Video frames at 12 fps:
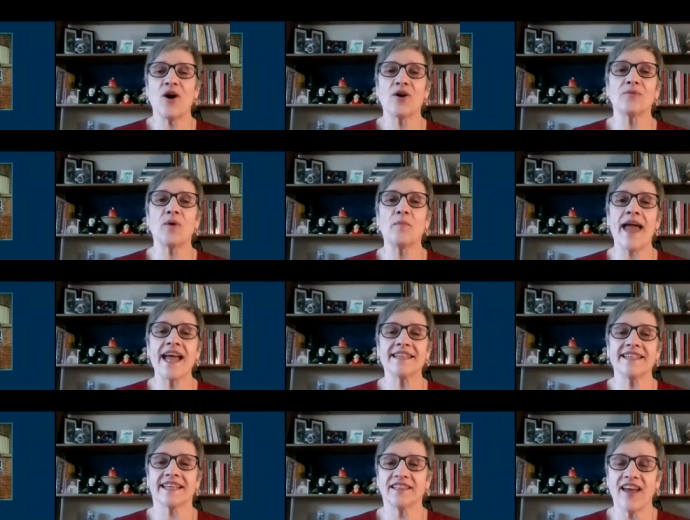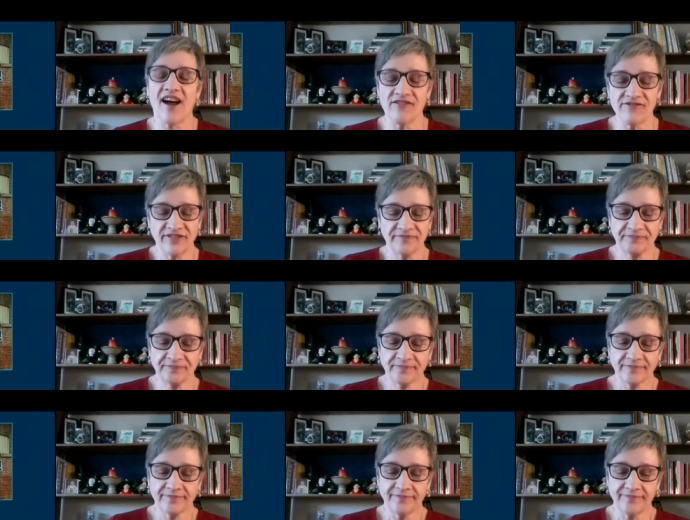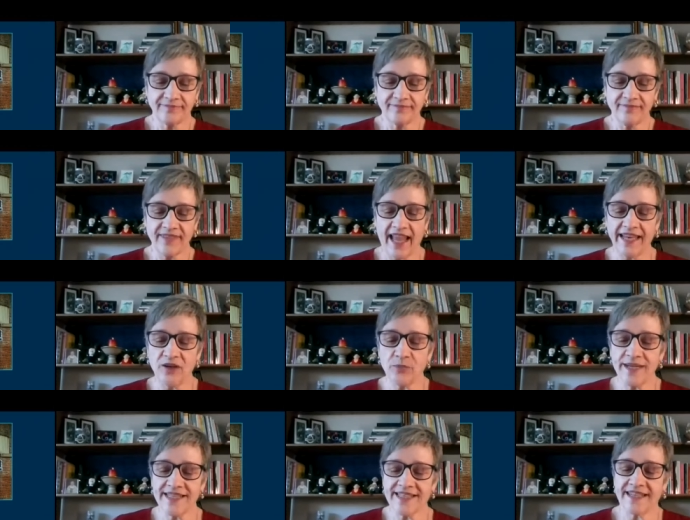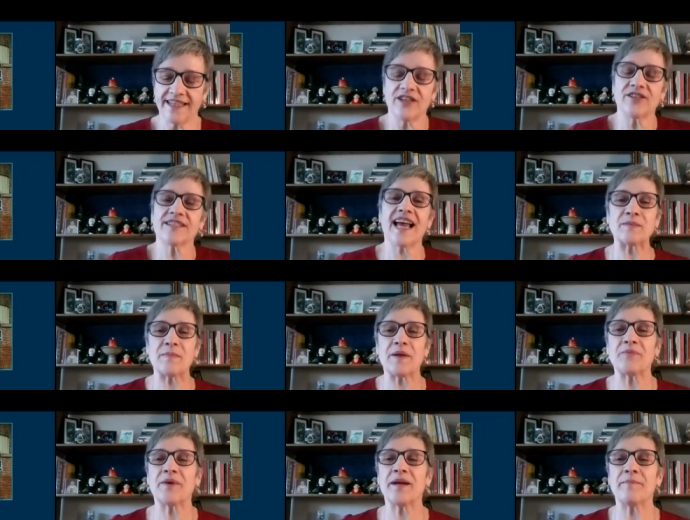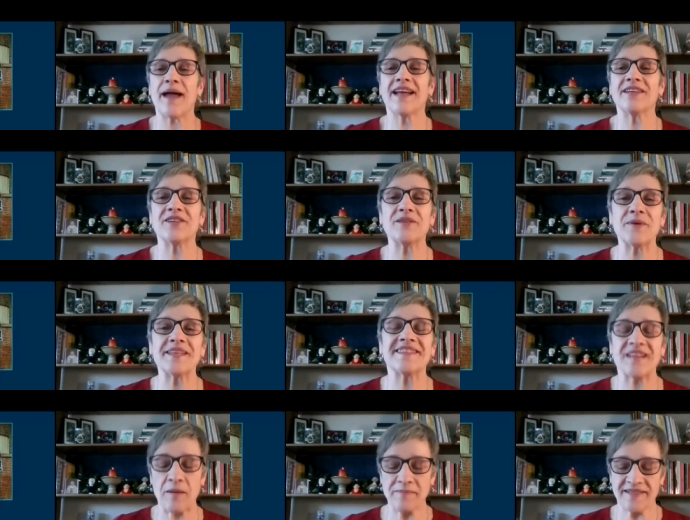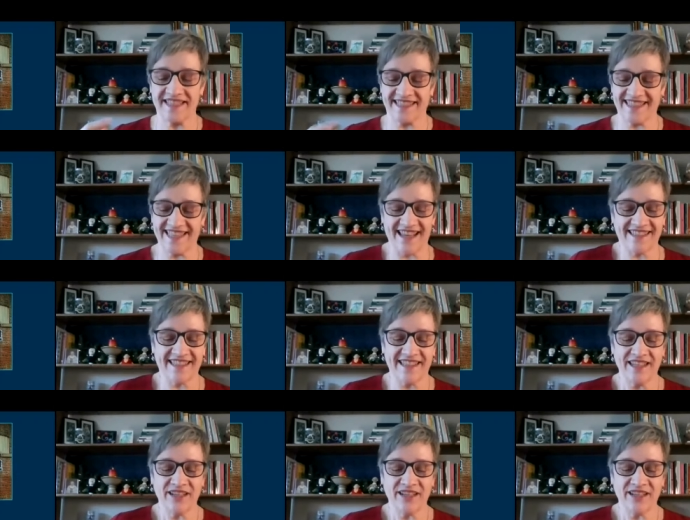on romantic love, and in recent years has been reimagined with some success